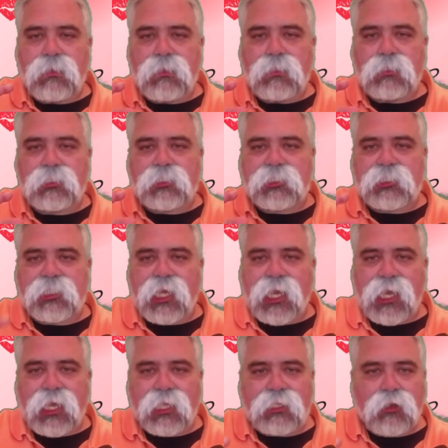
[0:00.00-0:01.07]

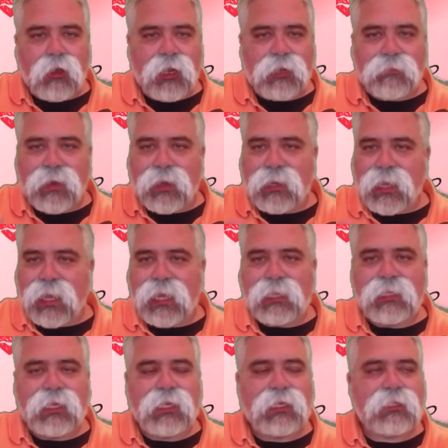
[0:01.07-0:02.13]
She can talk about
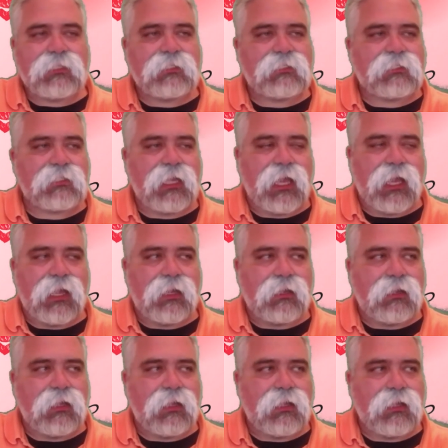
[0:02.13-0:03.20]
aliens and
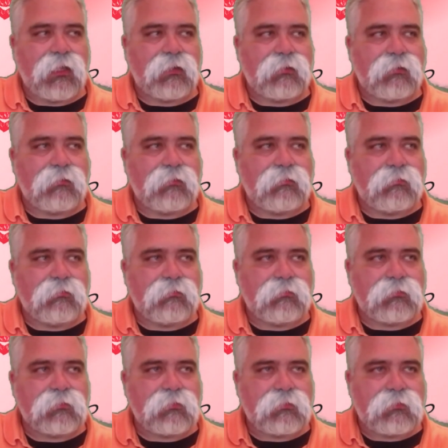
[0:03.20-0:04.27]

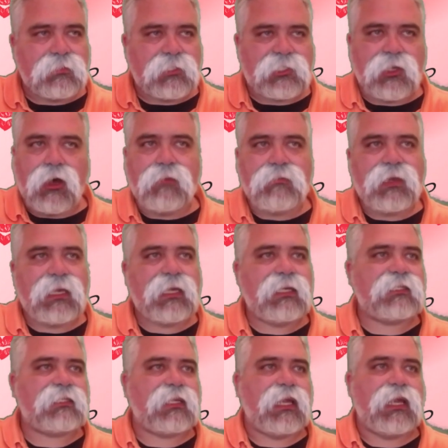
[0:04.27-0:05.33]

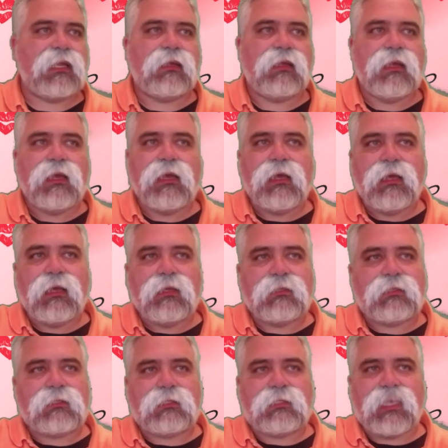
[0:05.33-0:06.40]
zombies and
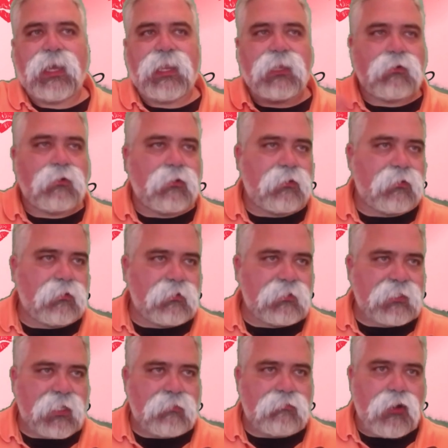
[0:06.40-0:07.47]

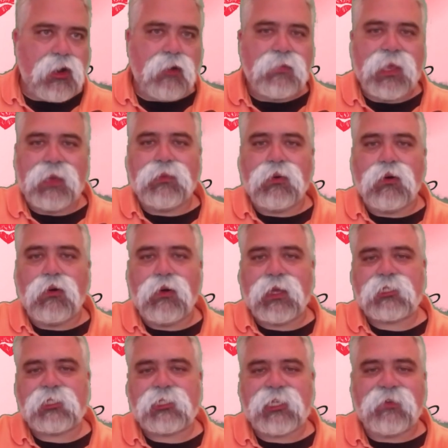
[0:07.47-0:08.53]
tentacles and merpeople
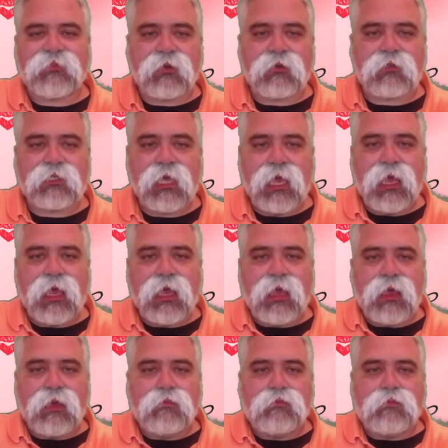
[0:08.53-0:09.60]
and shifters,
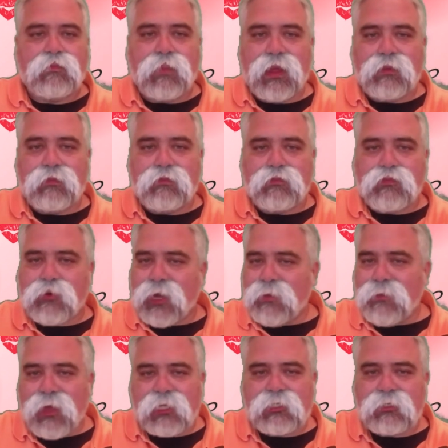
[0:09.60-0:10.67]
but
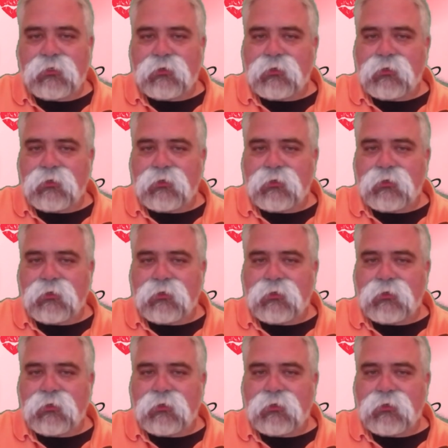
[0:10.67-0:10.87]
pretty much